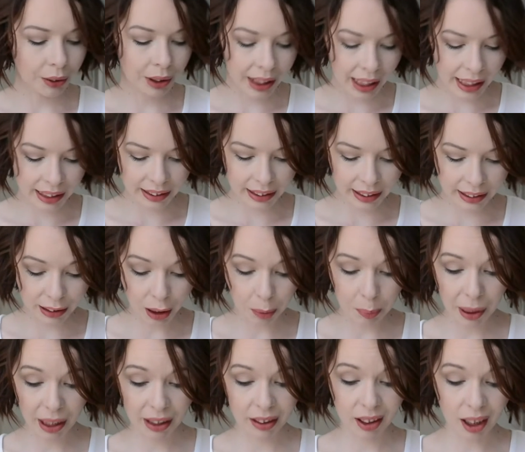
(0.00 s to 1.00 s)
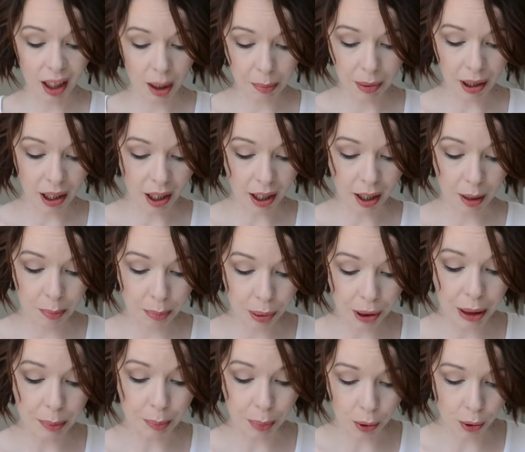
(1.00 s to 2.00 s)
the next things I picked up are
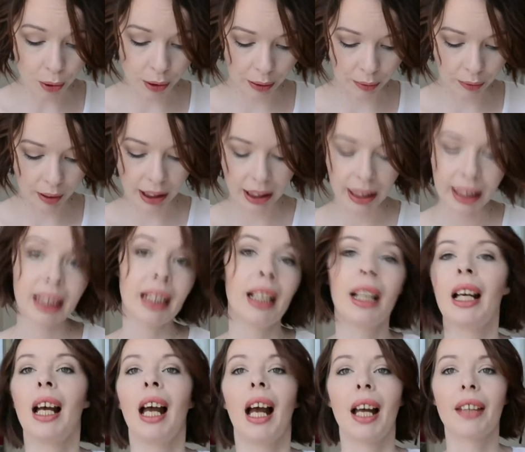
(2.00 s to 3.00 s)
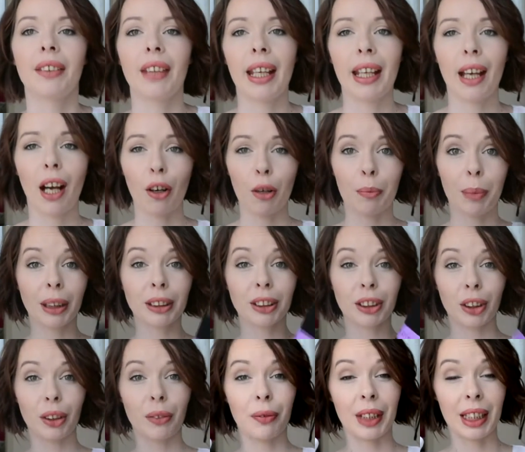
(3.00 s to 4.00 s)
pretty boring really, and they are a
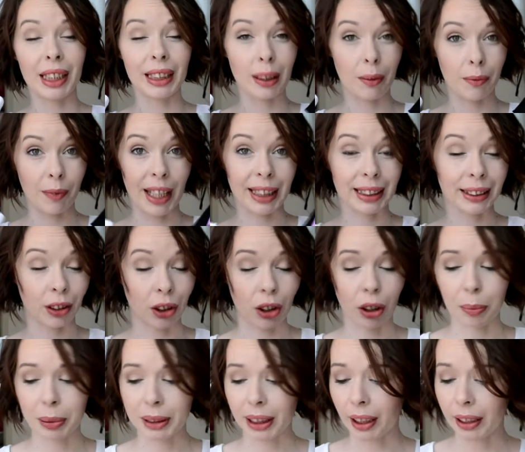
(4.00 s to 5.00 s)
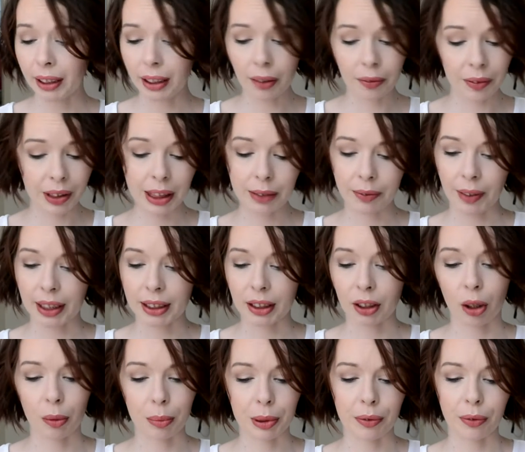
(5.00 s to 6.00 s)
bunch of these vest tops. I love these vest
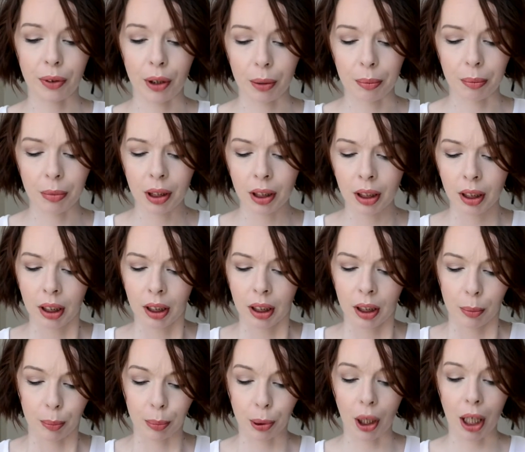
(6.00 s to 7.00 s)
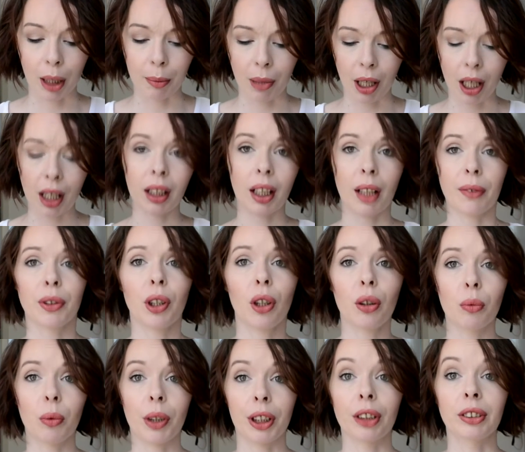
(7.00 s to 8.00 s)
tops from Primark. I've
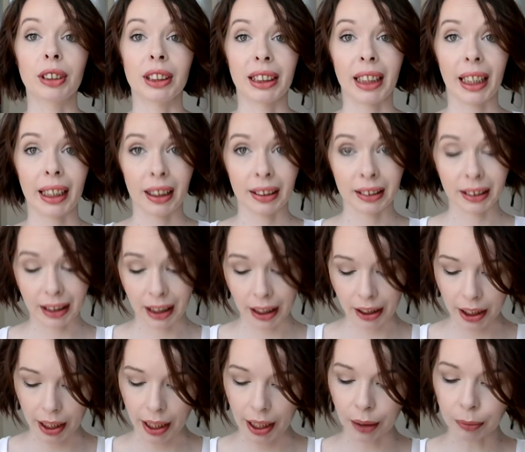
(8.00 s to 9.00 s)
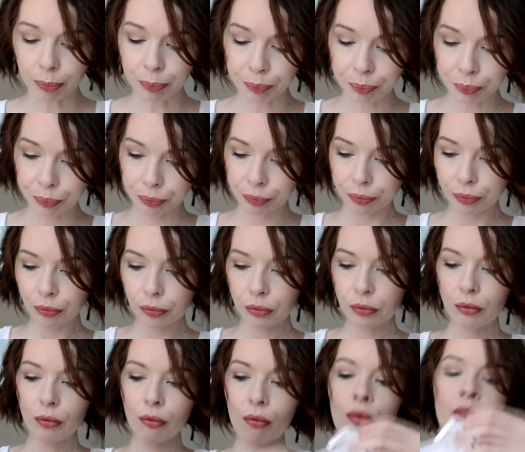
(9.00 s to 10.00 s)
got one on today underneath here.
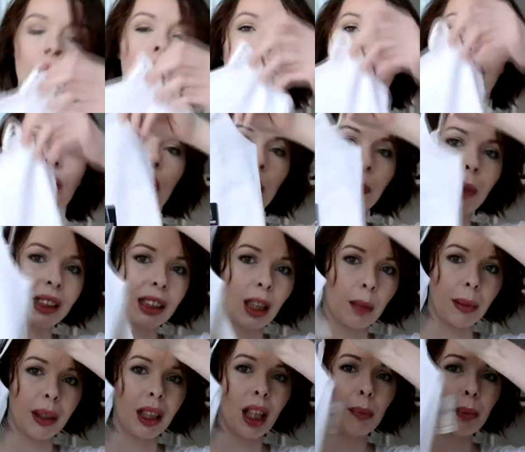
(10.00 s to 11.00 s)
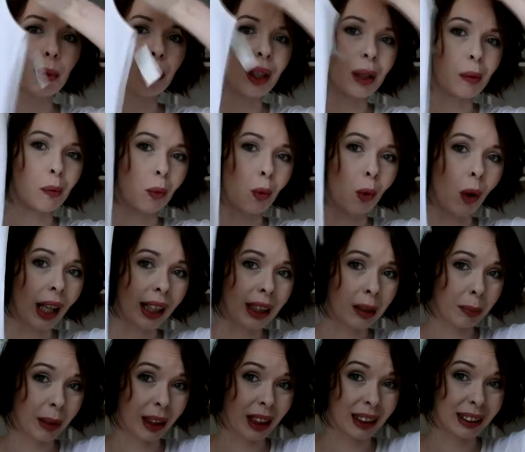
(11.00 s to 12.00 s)
So I picked up a couple in
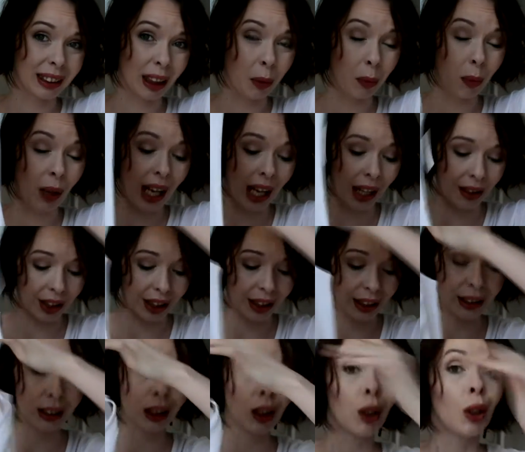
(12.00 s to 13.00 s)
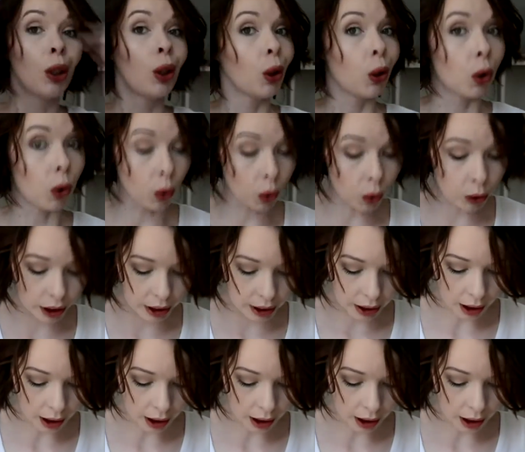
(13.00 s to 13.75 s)
white because I wear these all the